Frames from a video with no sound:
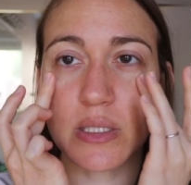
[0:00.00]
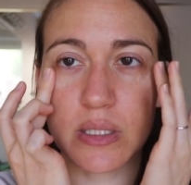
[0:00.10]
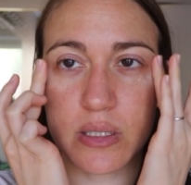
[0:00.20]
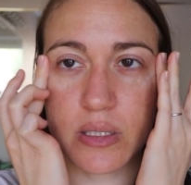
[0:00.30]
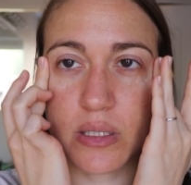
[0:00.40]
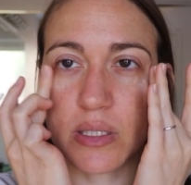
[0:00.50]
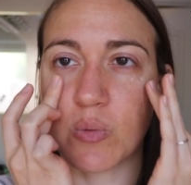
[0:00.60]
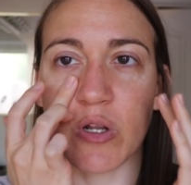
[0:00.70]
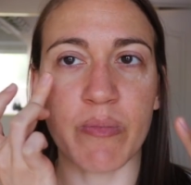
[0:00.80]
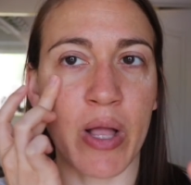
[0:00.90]

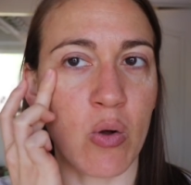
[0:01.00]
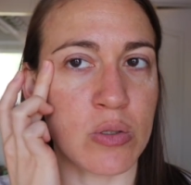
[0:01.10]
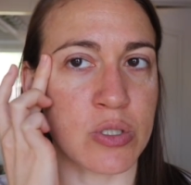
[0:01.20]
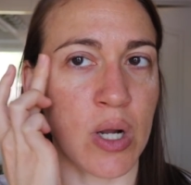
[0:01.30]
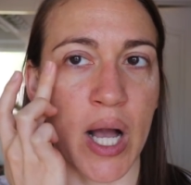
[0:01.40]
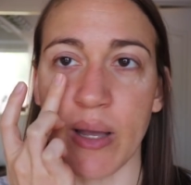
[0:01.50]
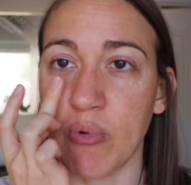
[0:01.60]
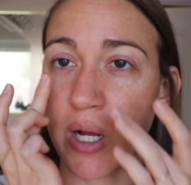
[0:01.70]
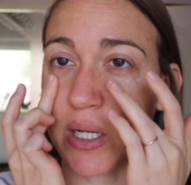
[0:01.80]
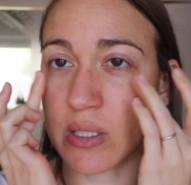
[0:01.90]
It's one of my older eye
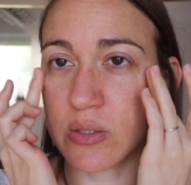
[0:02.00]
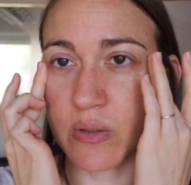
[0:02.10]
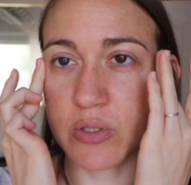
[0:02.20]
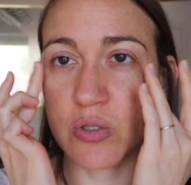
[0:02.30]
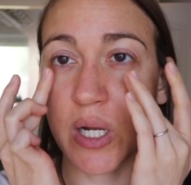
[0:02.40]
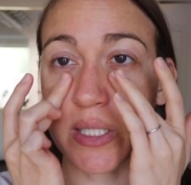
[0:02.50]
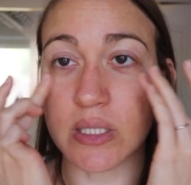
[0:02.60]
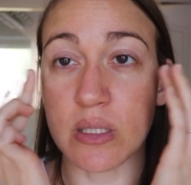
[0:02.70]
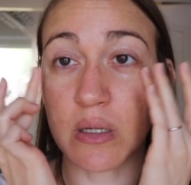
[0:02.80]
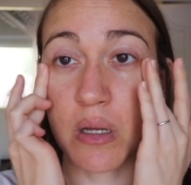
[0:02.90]
products, so I was trying
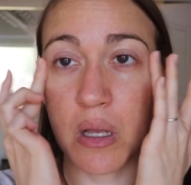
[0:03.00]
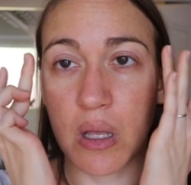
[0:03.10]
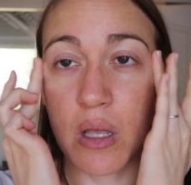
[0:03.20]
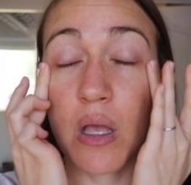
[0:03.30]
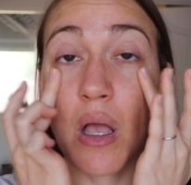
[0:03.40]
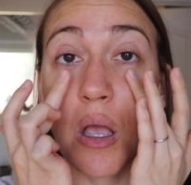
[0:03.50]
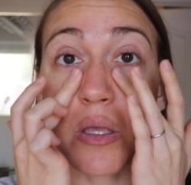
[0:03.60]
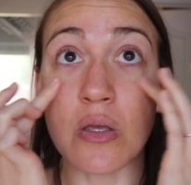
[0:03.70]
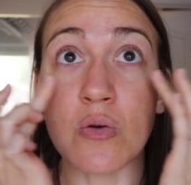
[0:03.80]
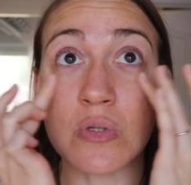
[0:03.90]
to
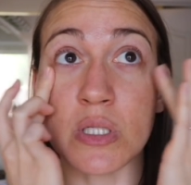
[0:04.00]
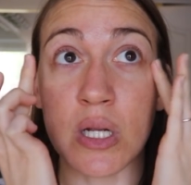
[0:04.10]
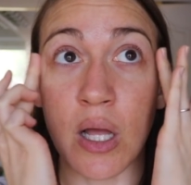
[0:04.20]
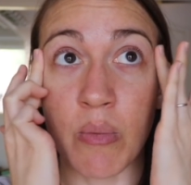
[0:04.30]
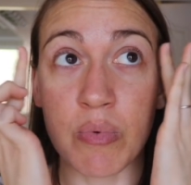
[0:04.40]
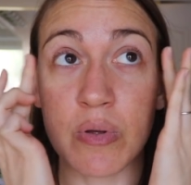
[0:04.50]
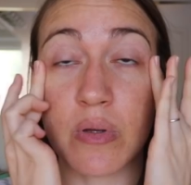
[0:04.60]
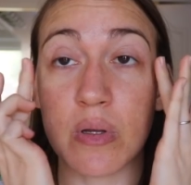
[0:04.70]
use it up.